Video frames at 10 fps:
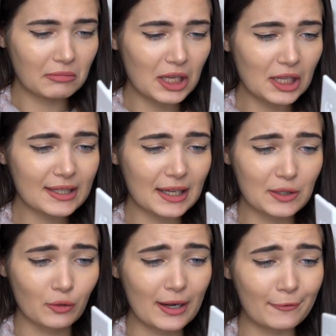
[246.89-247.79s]
It looks like
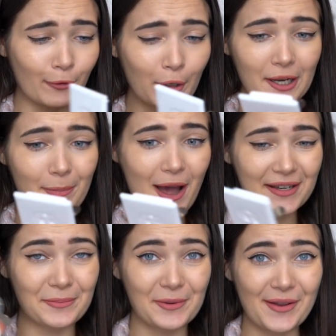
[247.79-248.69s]
it's already falling
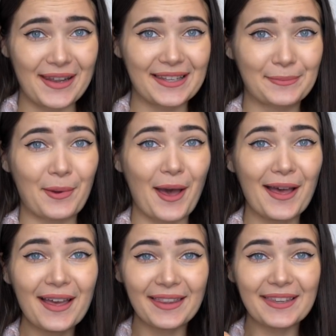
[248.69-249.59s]
apart, to be honest, but
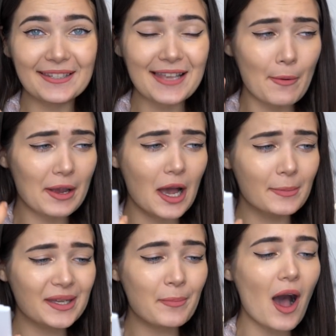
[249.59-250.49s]
this is how it
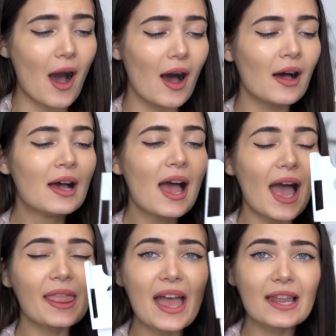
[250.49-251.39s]
comes apart.
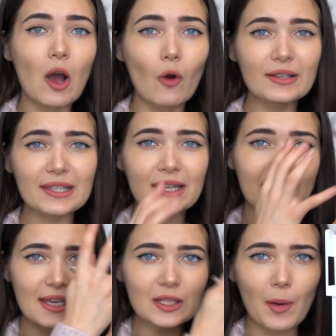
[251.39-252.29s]
And then
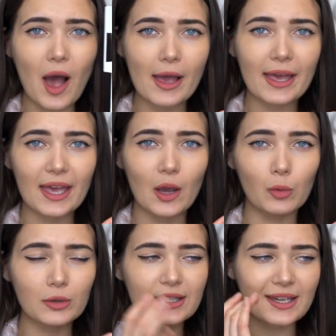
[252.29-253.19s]
obviously this part here
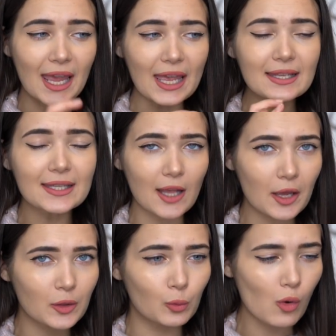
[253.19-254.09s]
will stay
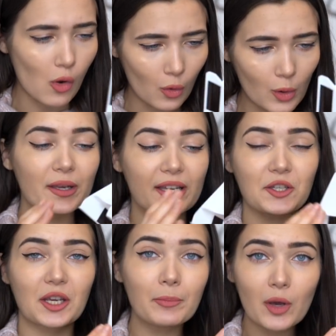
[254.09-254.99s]
inside the wall because
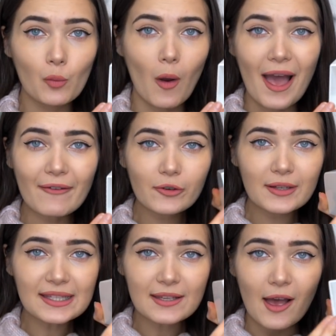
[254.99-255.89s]
you can put whatever
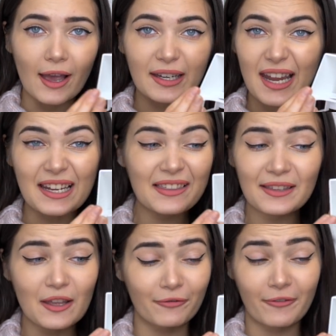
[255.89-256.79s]
inside,
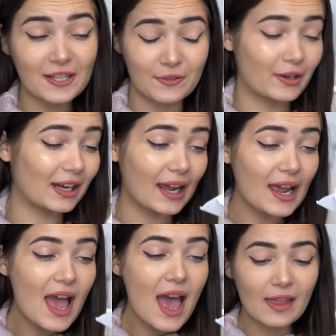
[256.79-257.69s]
anything that fits
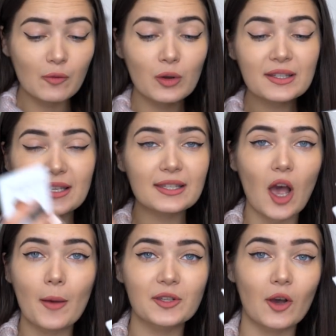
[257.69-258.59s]
really. And then once this
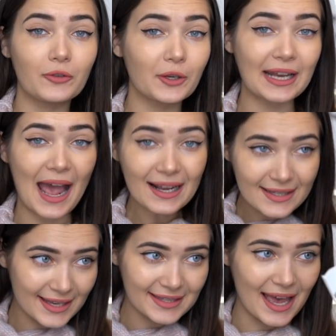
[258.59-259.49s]
comes off, you can
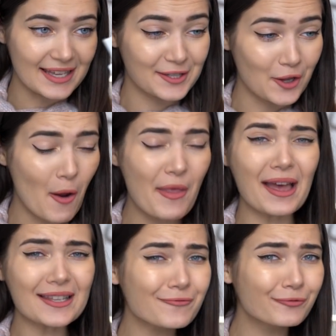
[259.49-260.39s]
access that. So
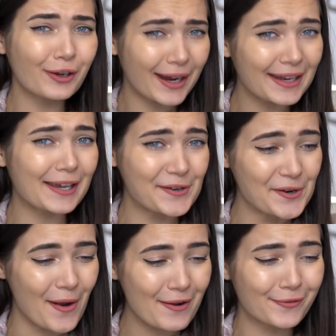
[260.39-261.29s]
that's really
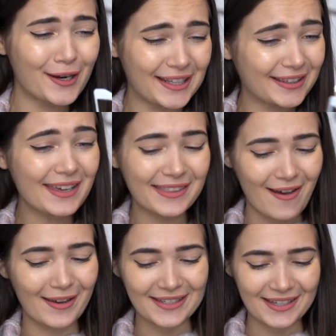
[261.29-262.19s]
cool. I really like
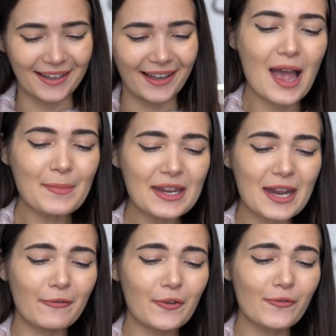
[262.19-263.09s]
that idea. I
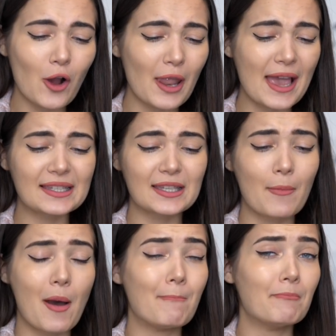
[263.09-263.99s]
mean, if you've got like
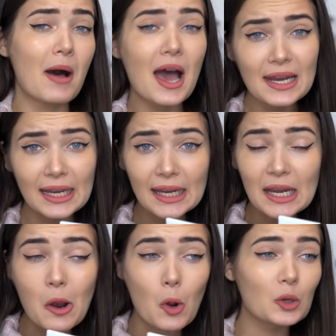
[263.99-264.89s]
some money
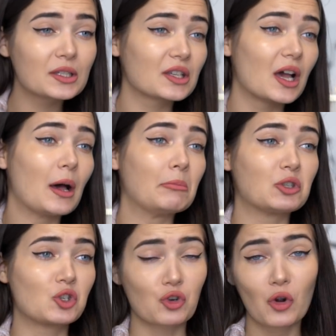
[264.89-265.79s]
or some
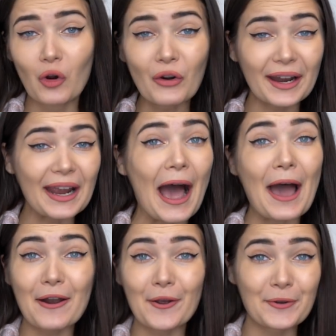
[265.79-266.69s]
jewelry,
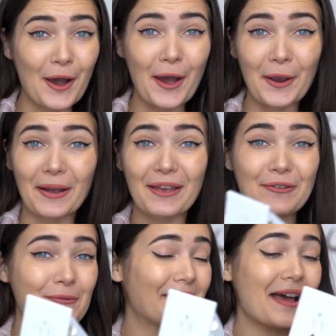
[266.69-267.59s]
I don't know, if
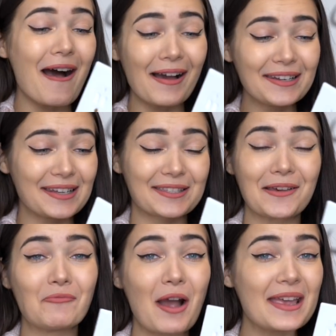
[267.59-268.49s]
you want to hide it
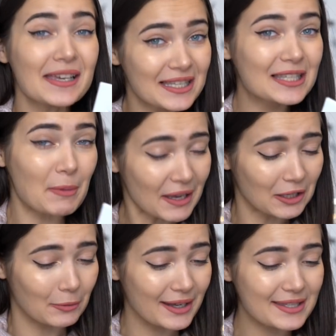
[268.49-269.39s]
somewhere
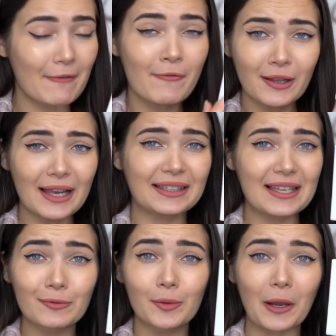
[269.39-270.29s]
inconspicuous, I feel like
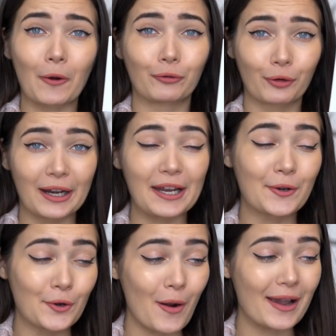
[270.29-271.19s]
this would be a really
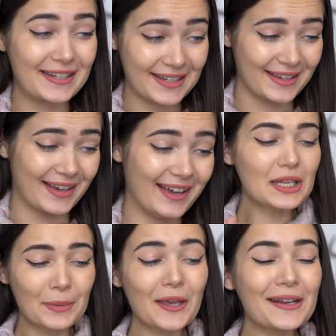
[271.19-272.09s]
cool idea.
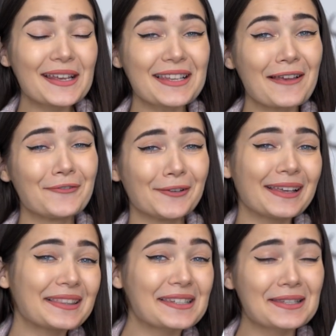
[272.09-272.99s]
To be honest, I feel
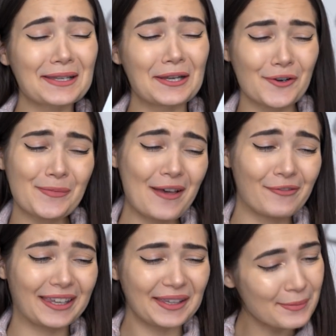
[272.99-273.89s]
like this is a little bit of
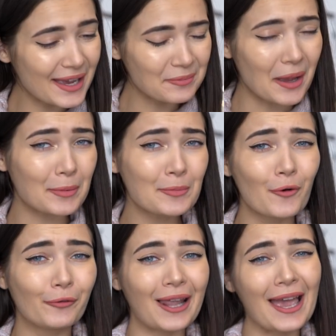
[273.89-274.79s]
a gimmick, maybe
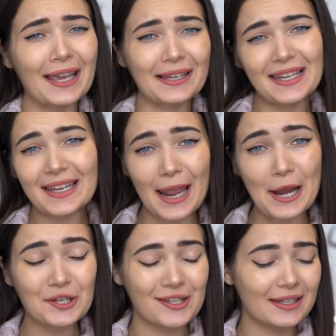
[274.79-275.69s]
more for like
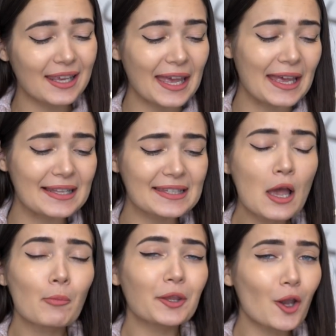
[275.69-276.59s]
teenagers and kids.
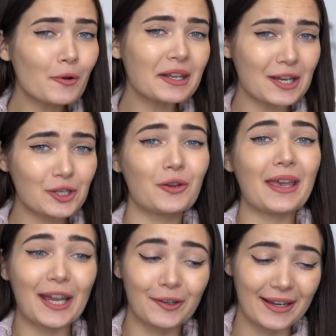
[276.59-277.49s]
But the only issue
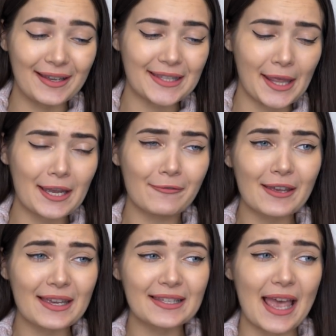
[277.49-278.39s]
here is that if
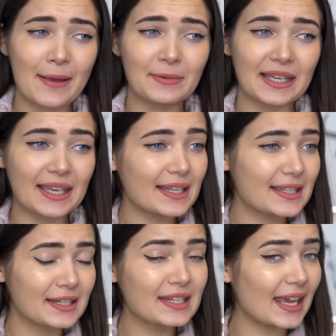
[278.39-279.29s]
it is aimed at kids
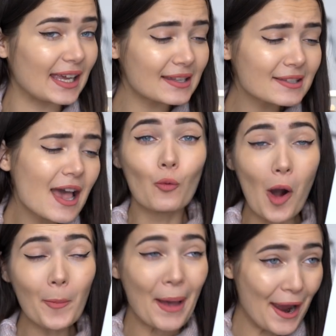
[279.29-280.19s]
and teens,
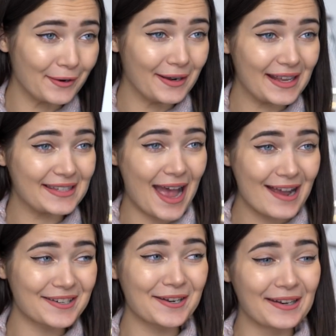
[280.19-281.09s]
what parent is
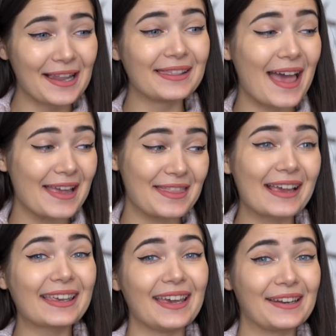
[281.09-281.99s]
actually gonna let their
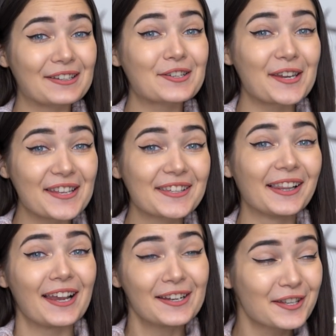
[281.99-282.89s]
kid chisel
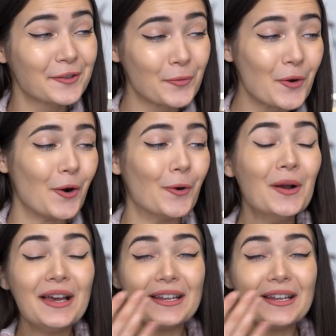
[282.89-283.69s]
into the wall